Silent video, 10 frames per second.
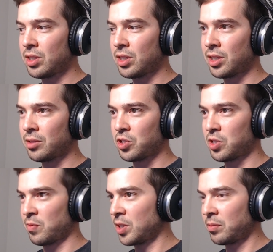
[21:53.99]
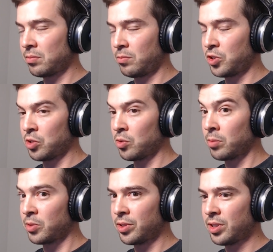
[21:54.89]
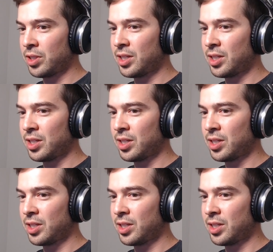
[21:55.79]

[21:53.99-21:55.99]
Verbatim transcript: uh, which is very which is normal,